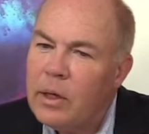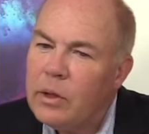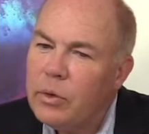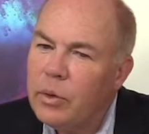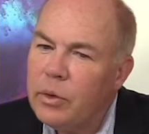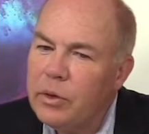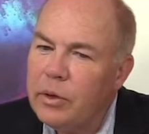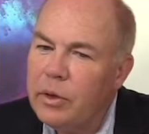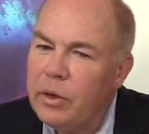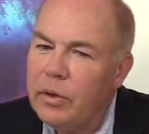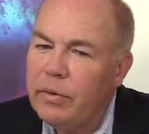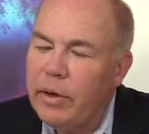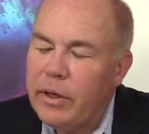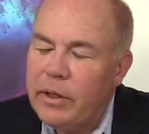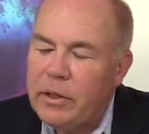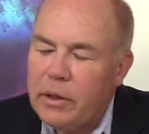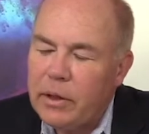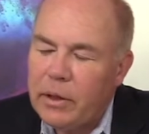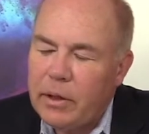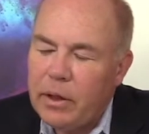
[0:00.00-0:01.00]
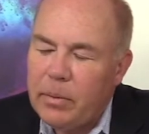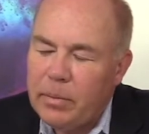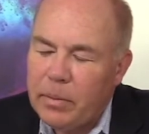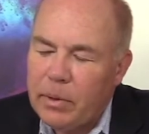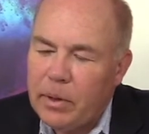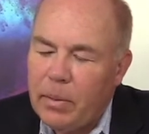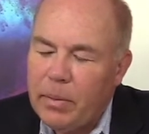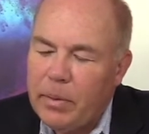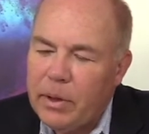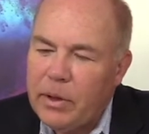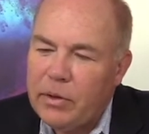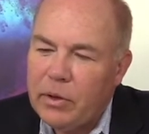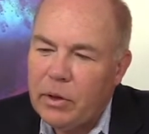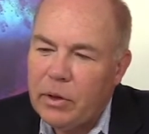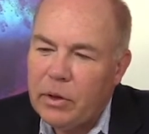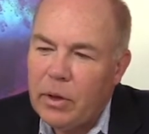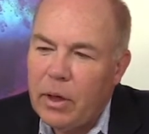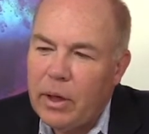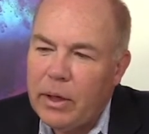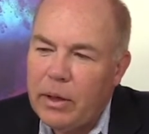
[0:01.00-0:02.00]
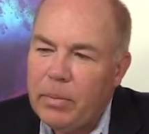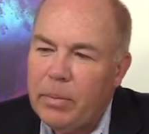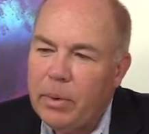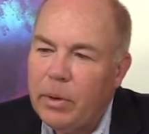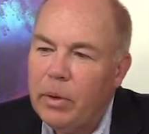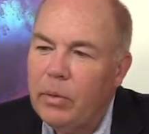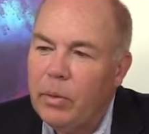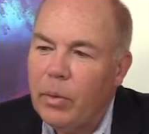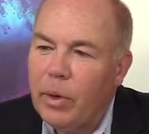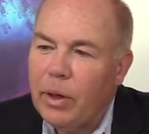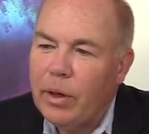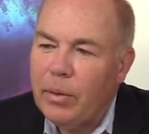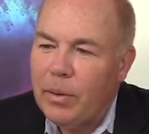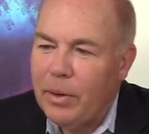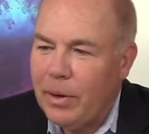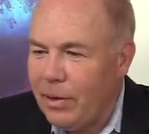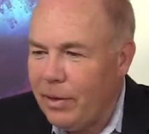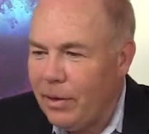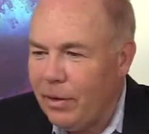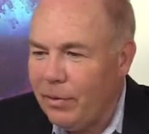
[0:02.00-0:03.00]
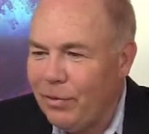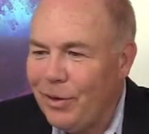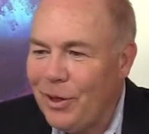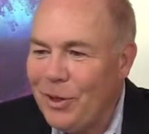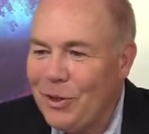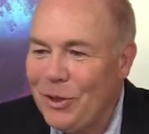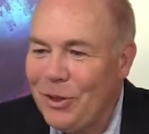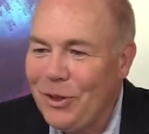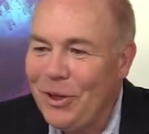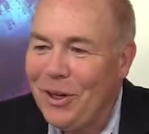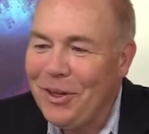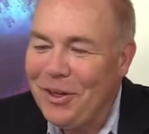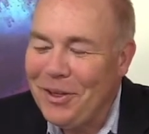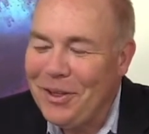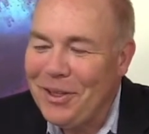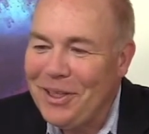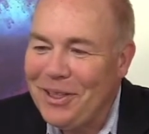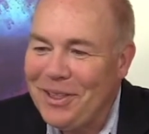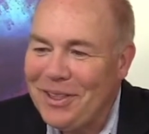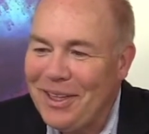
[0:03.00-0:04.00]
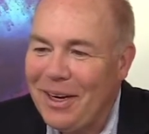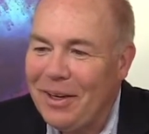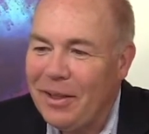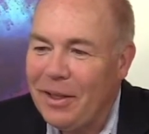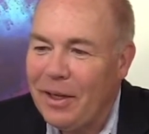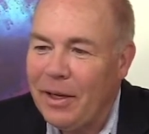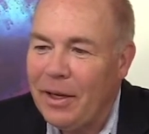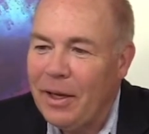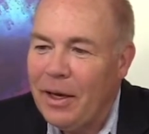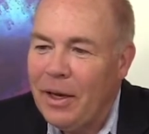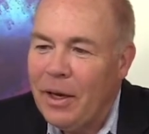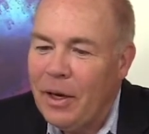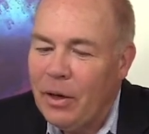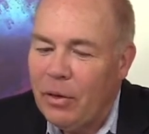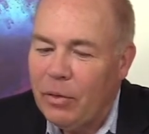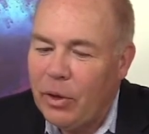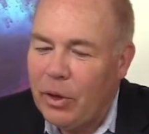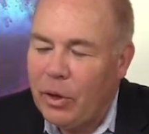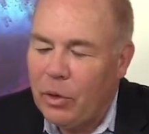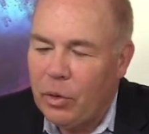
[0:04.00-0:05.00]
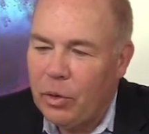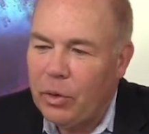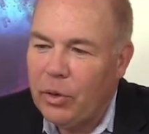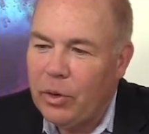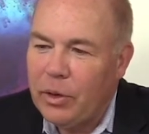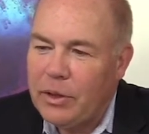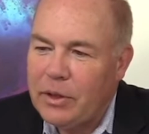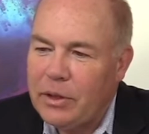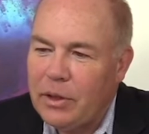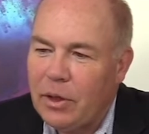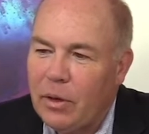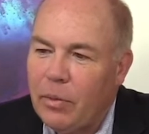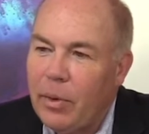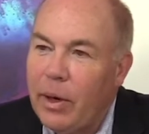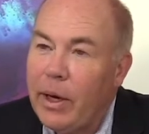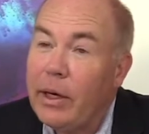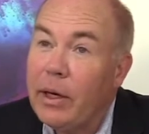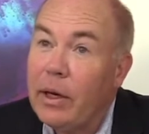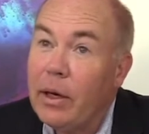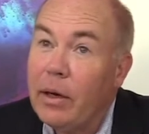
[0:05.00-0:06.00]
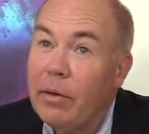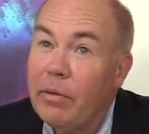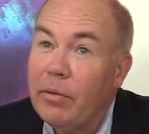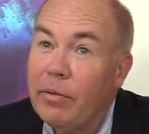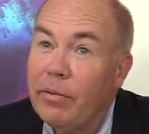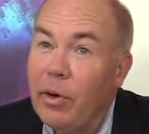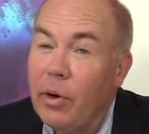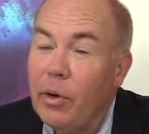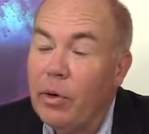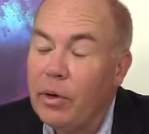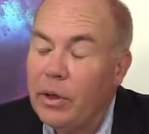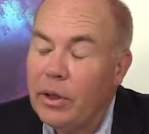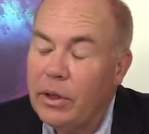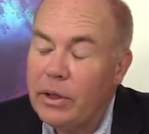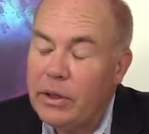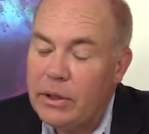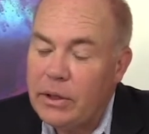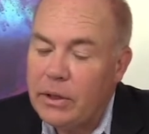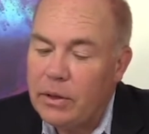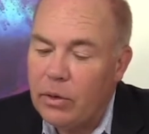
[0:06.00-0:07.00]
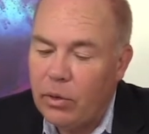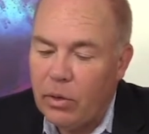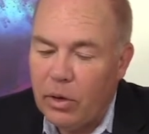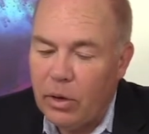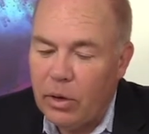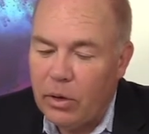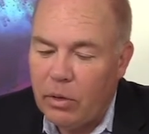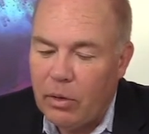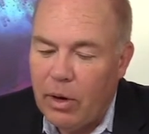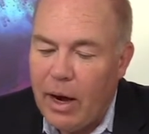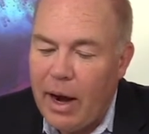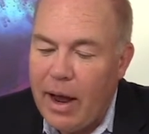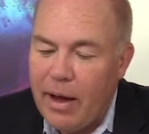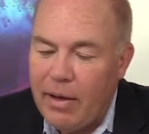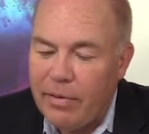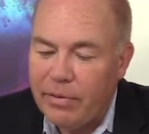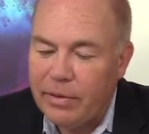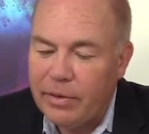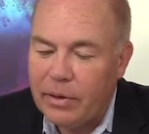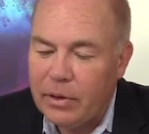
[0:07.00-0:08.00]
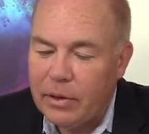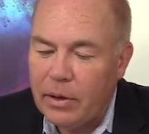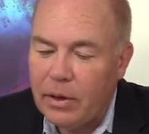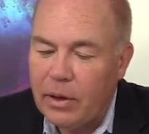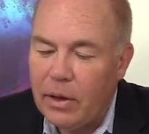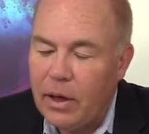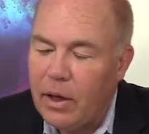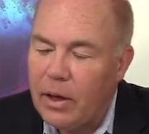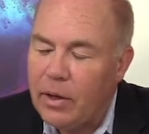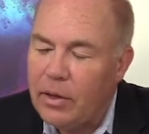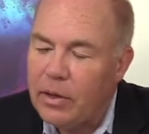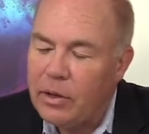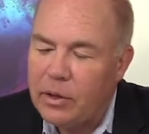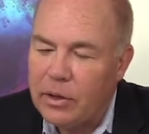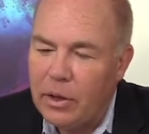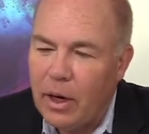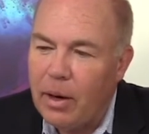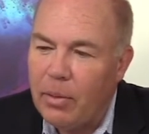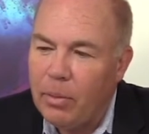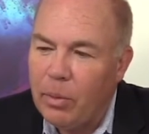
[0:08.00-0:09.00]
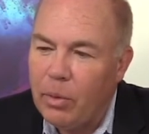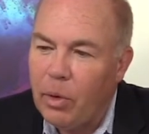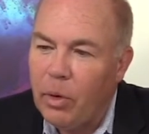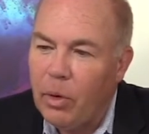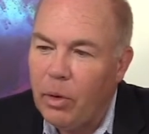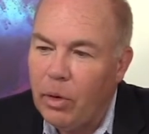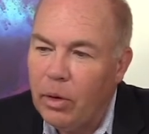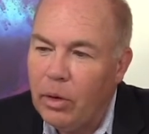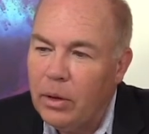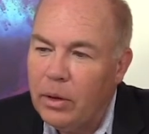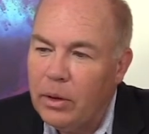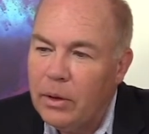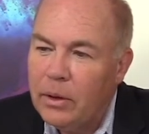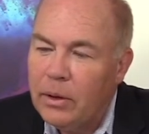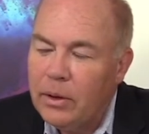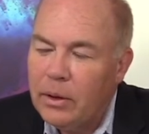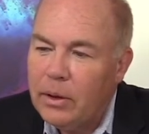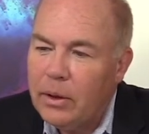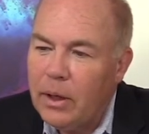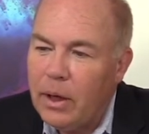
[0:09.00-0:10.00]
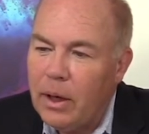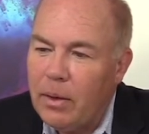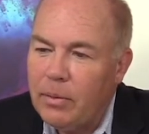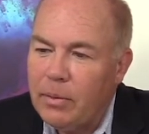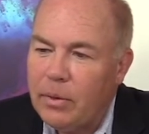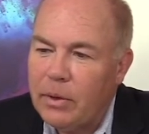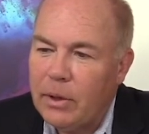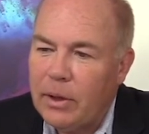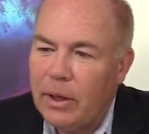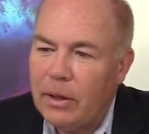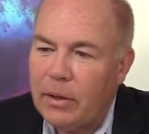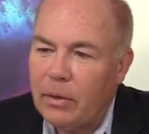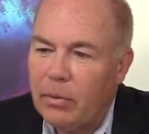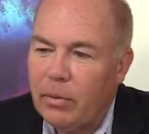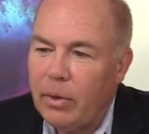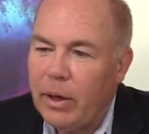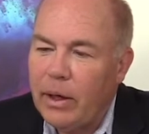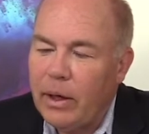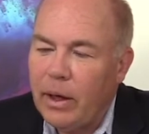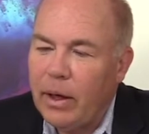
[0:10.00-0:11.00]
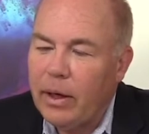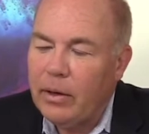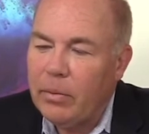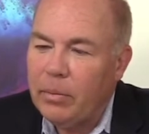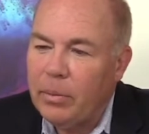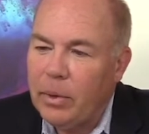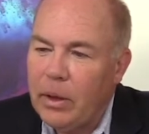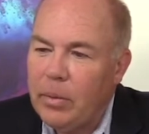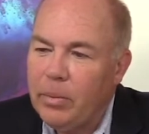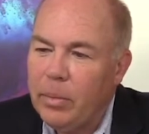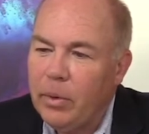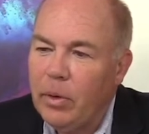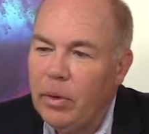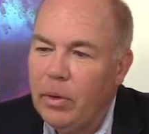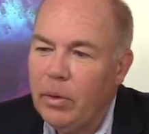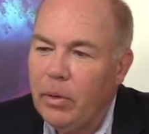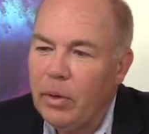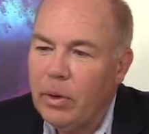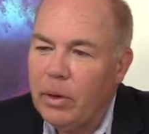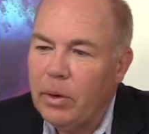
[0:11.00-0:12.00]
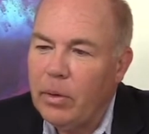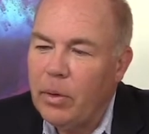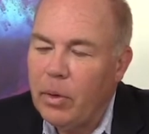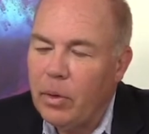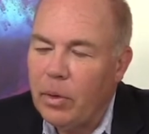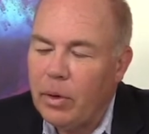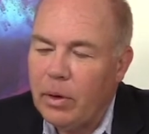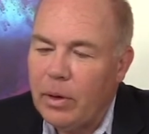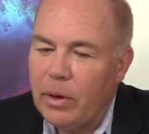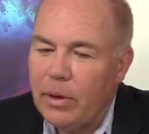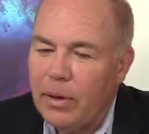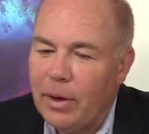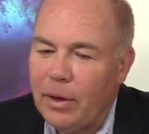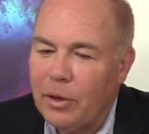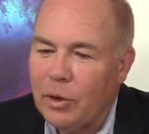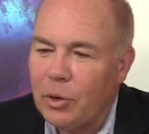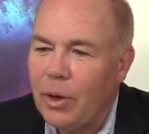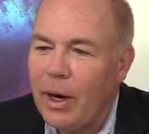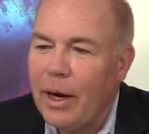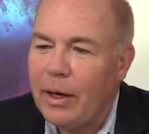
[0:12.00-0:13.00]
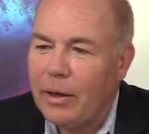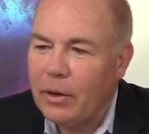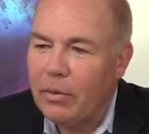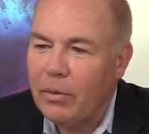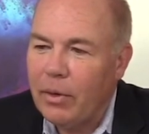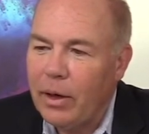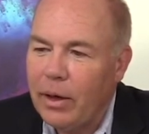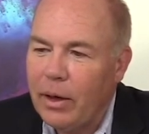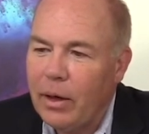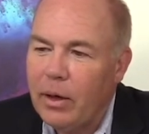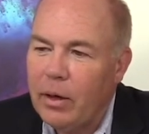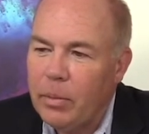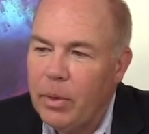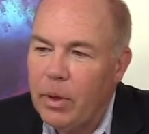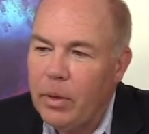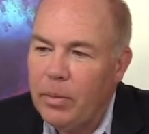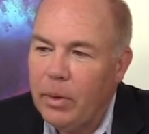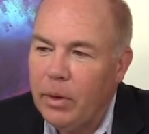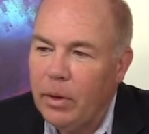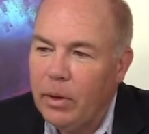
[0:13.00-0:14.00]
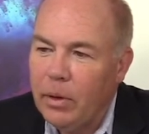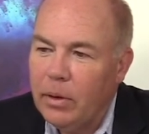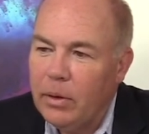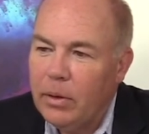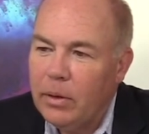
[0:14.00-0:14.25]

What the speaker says: So what's your advice to companies that are trying to build one? I mean, if they're facing all of this, how do they recruit? Is there a way to focus or craft the job role to get the right kind of people or to attract the right kind of people?